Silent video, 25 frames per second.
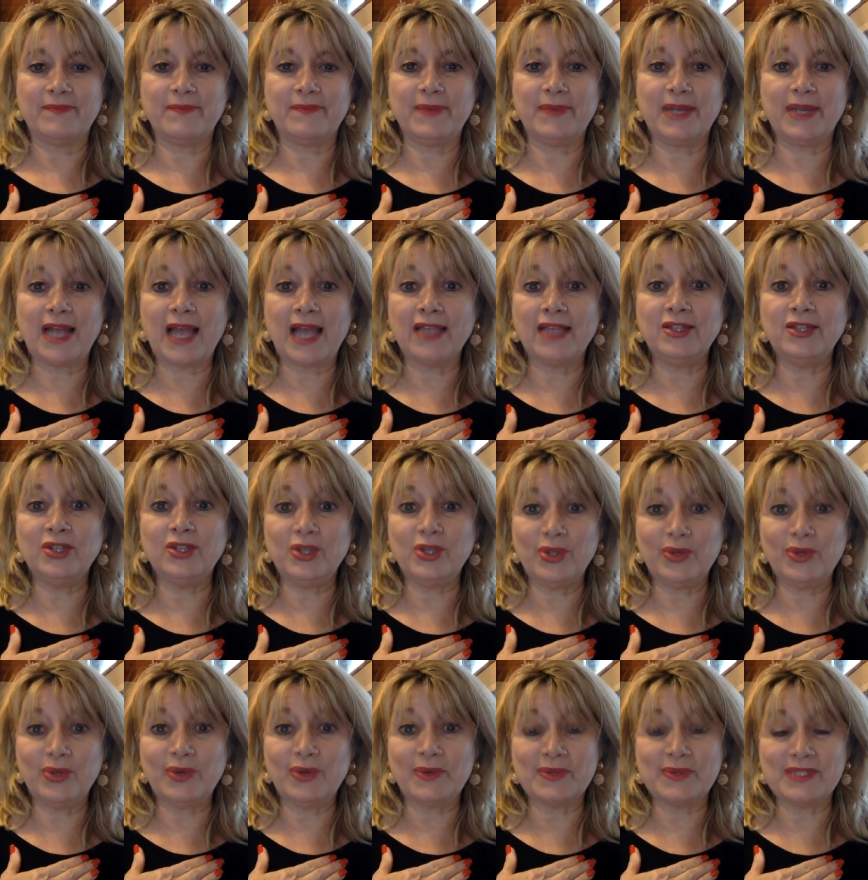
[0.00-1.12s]
but I
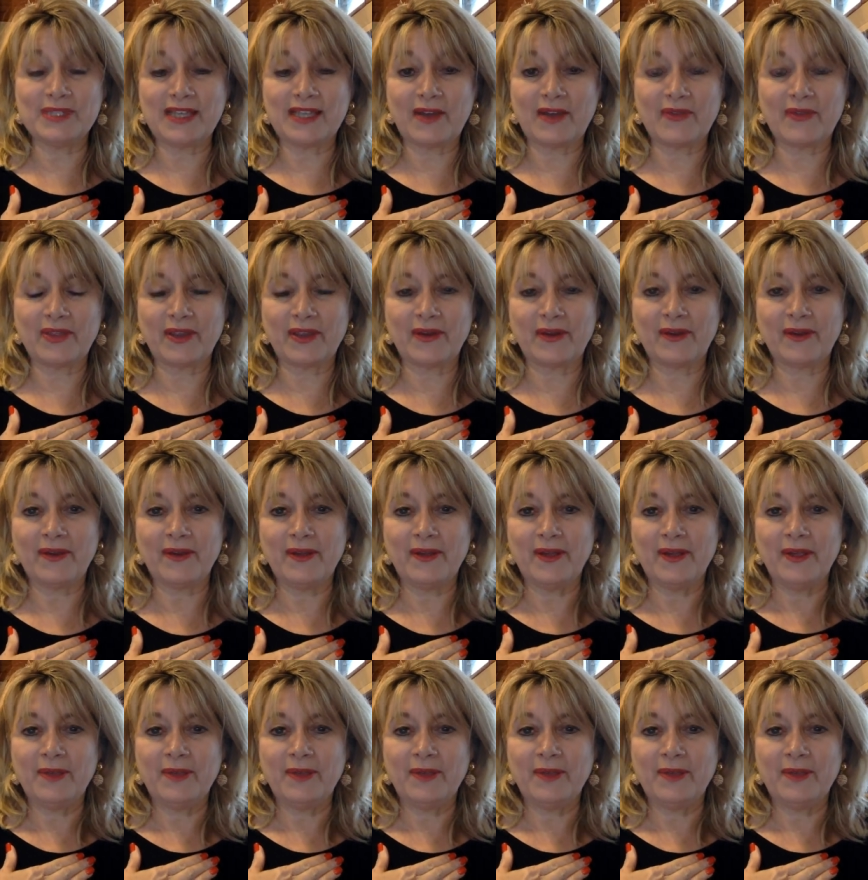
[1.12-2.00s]
knew it was out there,